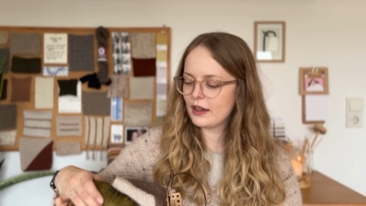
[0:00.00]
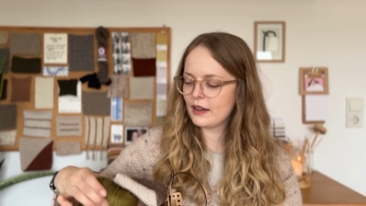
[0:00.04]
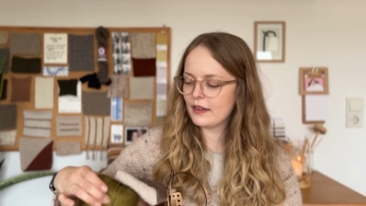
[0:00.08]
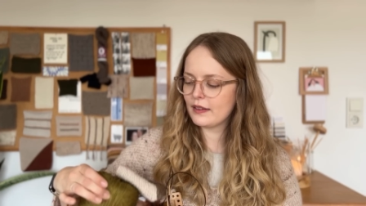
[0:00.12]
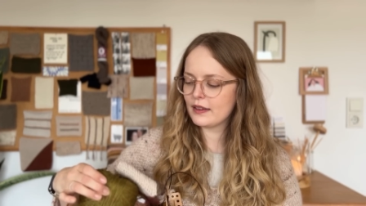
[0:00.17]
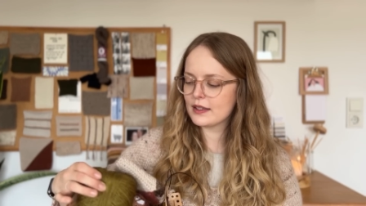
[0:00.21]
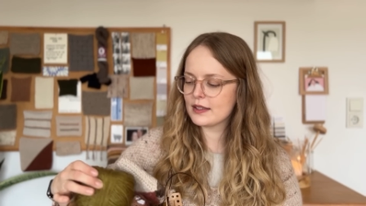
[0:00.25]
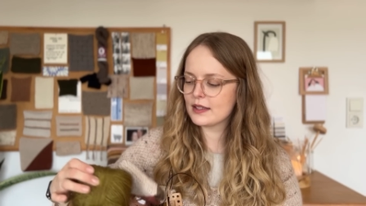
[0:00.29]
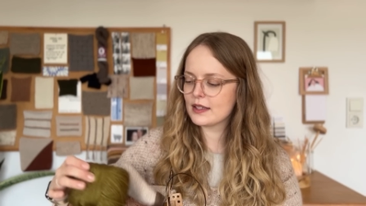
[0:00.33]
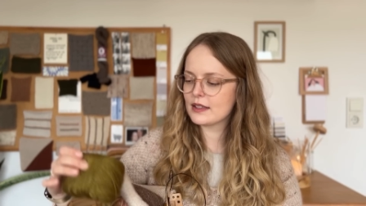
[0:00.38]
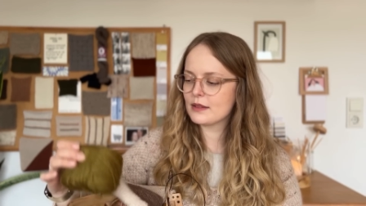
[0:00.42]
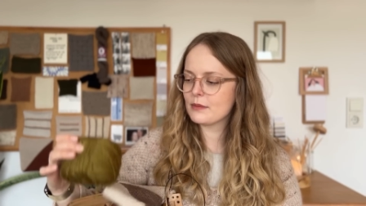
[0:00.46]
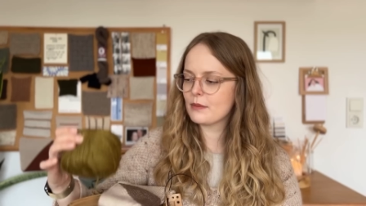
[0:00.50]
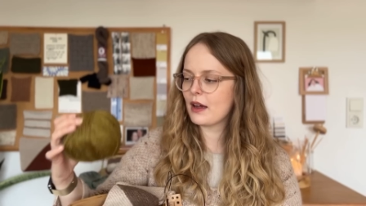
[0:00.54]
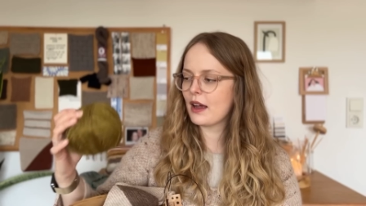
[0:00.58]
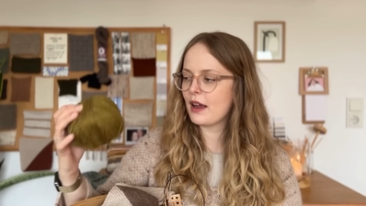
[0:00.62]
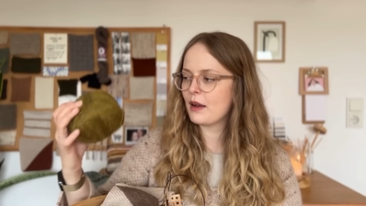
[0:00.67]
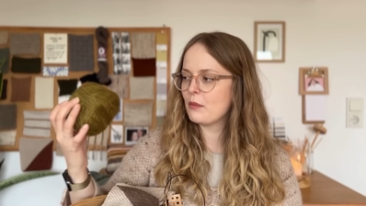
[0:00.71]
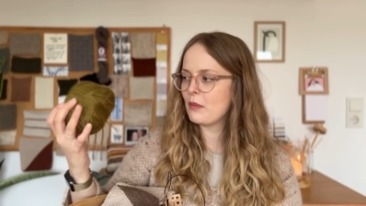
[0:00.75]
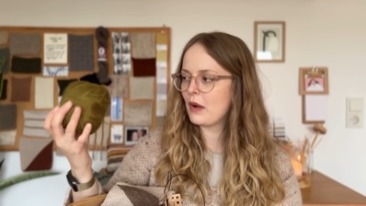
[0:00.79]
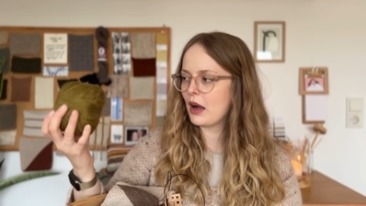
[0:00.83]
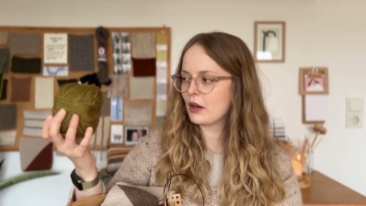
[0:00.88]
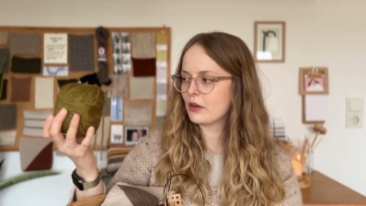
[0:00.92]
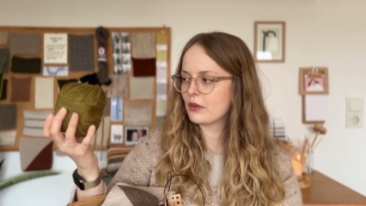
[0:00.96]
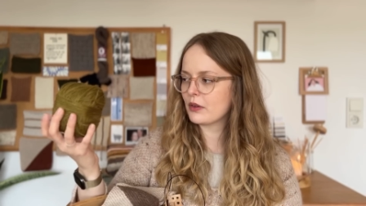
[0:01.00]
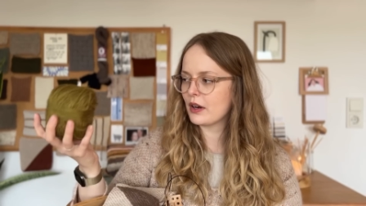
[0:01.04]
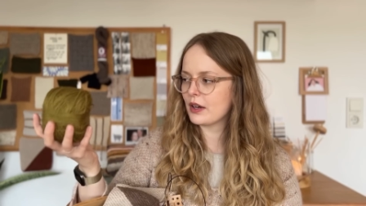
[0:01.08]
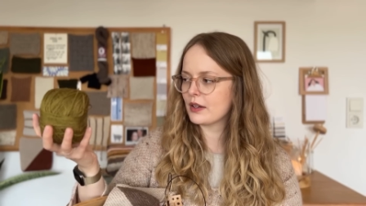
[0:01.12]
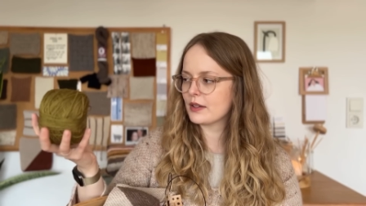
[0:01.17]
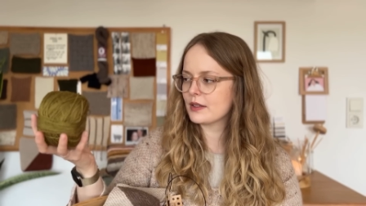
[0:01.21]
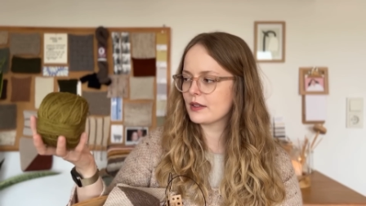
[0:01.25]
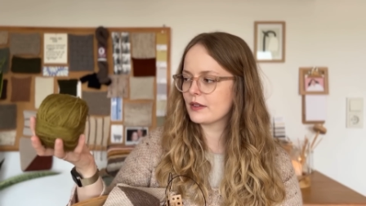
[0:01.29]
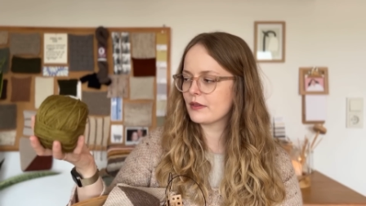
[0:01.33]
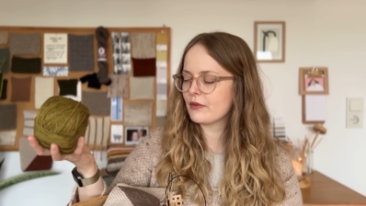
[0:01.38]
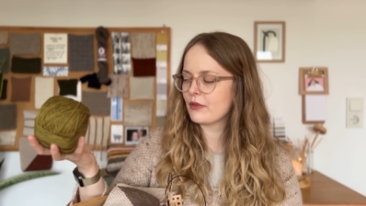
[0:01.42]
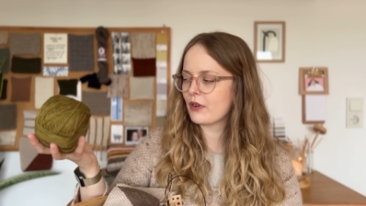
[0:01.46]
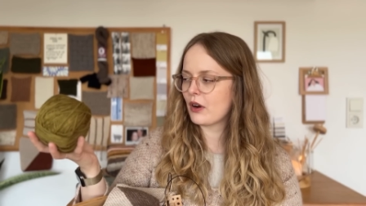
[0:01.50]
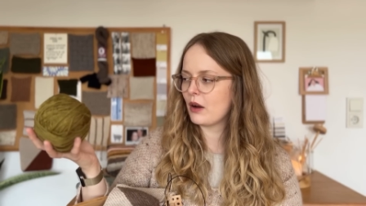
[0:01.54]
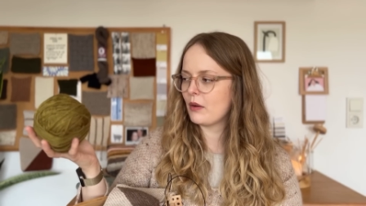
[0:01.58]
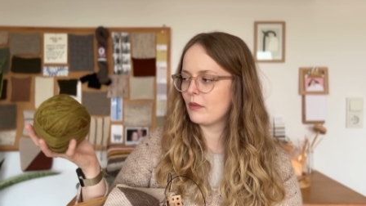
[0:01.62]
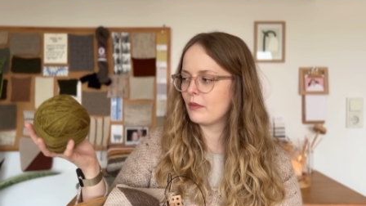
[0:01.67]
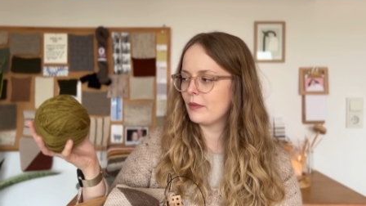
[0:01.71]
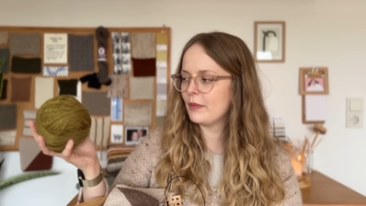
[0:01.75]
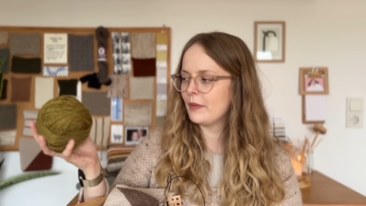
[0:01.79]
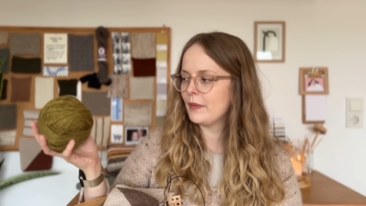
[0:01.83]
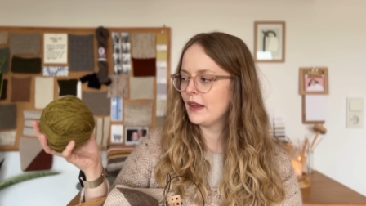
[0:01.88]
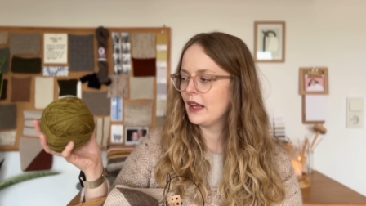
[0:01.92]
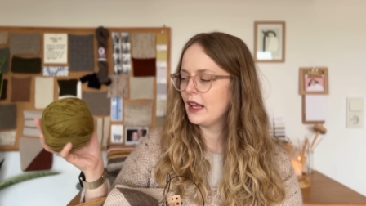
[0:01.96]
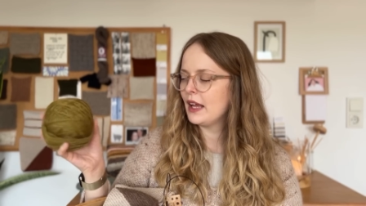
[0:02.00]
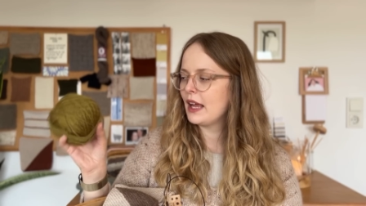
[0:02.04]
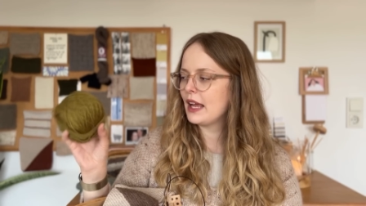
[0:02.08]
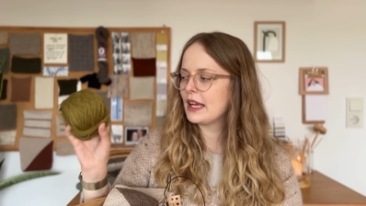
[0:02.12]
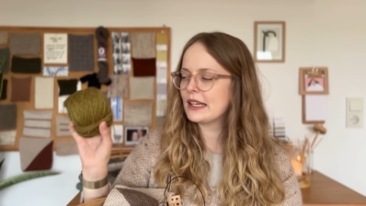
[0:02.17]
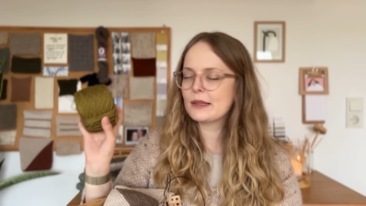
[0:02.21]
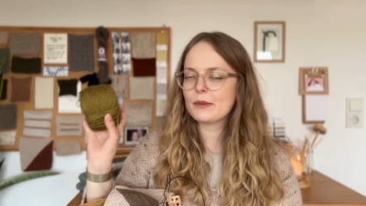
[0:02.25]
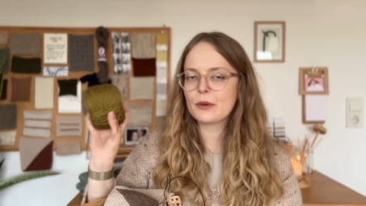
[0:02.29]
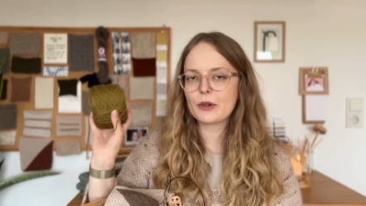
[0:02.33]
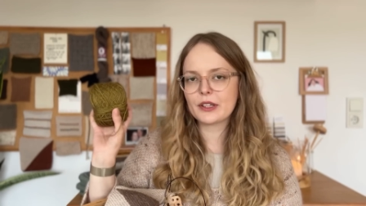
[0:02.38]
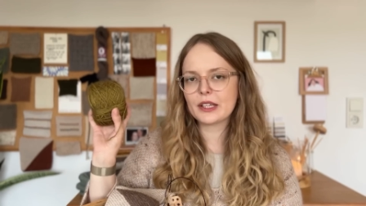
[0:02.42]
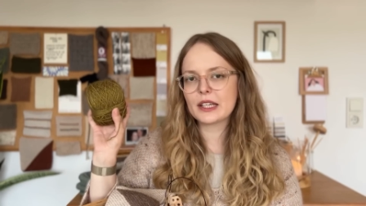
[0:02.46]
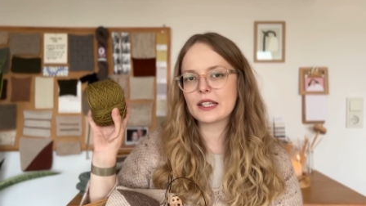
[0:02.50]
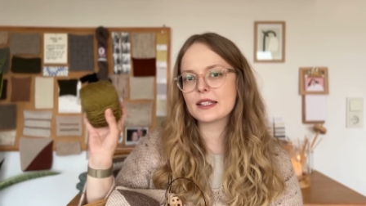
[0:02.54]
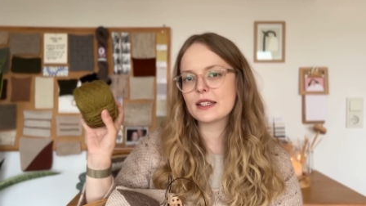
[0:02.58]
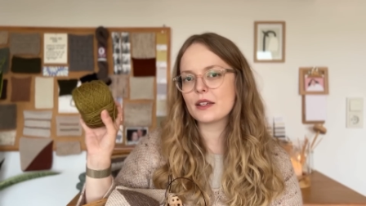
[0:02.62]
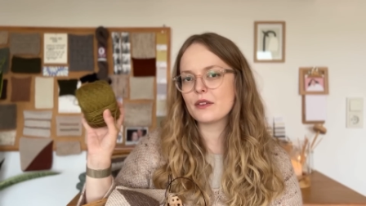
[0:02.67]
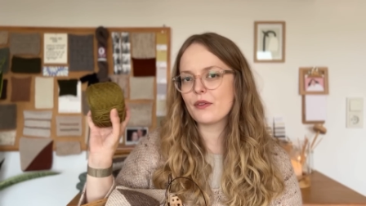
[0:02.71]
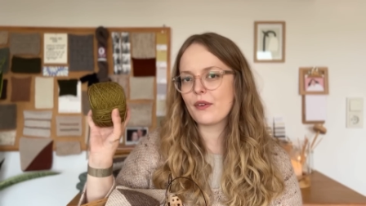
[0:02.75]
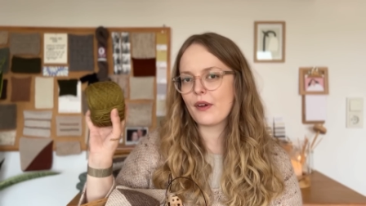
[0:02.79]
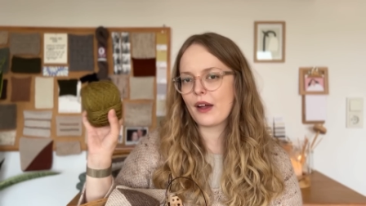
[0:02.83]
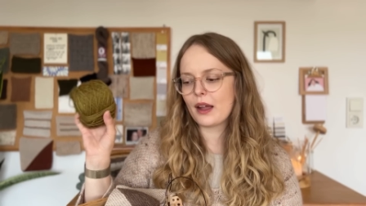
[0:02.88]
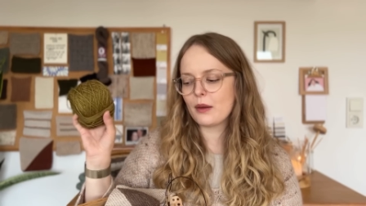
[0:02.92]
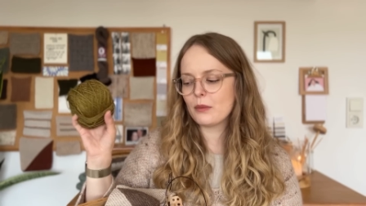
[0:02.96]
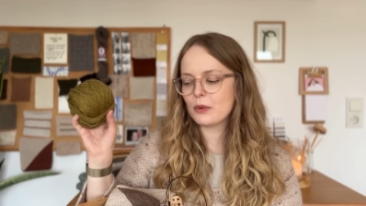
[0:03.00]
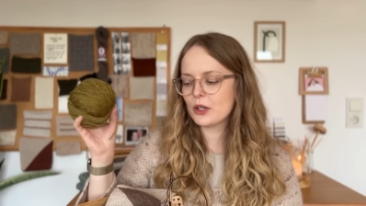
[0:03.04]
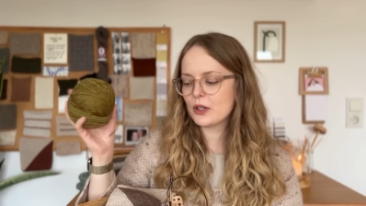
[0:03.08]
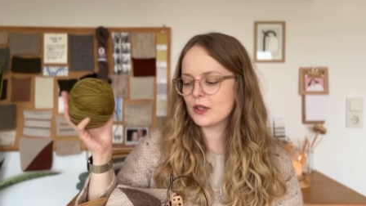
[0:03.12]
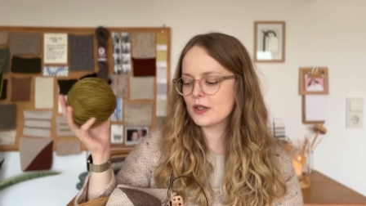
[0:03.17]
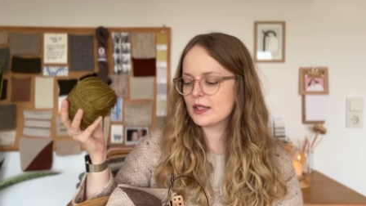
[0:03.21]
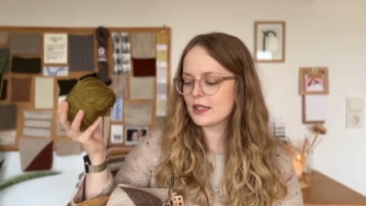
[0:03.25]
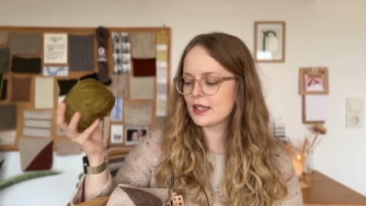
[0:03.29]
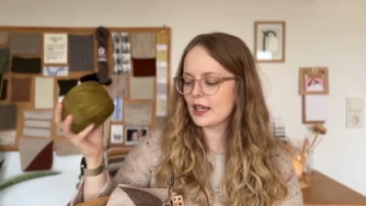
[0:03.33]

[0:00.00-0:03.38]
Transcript: This is my macros from Exploring Knits and Fibers,